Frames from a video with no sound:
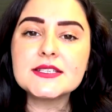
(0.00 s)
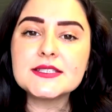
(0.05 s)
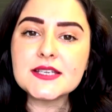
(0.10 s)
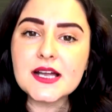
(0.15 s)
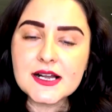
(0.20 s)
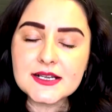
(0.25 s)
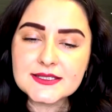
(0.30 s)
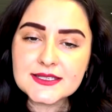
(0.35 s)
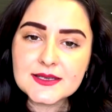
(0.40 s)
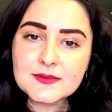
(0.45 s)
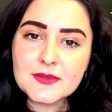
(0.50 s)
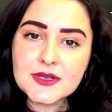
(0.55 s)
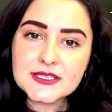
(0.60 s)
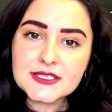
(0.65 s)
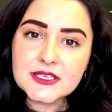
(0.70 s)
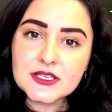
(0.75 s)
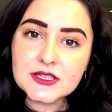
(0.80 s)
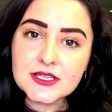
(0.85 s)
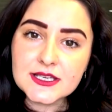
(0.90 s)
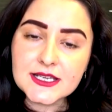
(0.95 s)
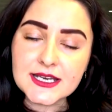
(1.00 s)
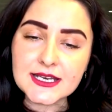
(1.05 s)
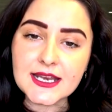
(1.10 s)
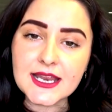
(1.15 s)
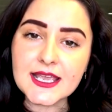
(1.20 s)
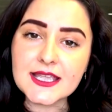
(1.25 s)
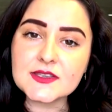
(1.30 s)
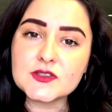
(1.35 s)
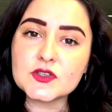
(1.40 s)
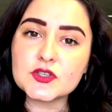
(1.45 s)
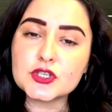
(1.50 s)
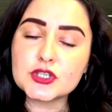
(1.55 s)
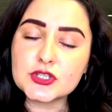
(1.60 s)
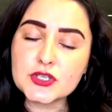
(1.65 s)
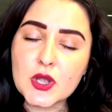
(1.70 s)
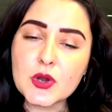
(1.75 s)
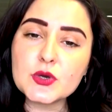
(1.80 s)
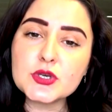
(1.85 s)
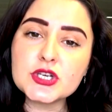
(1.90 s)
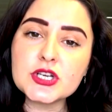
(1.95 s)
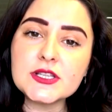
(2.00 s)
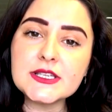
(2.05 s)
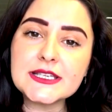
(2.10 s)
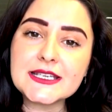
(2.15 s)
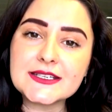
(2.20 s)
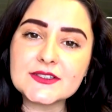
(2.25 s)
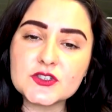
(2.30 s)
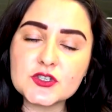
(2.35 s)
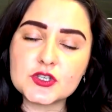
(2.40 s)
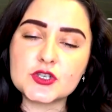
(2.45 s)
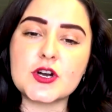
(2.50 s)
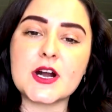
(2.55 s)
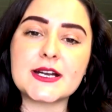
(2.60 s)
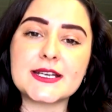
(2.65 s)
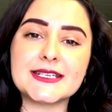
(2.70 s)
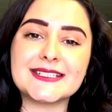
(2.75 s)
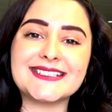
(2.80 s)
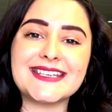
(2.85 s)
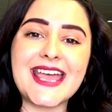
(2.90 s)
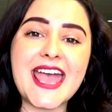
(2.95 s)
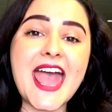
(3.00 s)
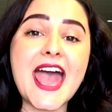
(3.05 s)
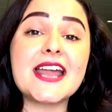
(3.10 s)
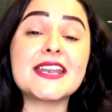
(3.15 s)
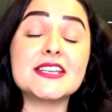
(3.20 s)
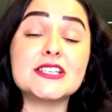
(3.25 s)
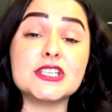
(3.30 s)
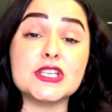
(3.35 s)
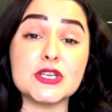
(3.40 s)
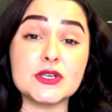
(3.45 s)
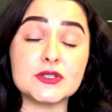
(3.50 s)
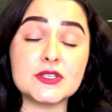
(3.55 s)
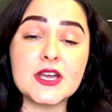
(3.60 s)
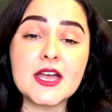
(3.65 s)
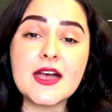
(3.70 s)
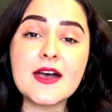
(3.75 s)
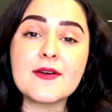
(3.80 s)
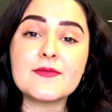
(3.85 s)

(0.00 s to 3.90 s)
Toxic masculinity is a socially constructed attitude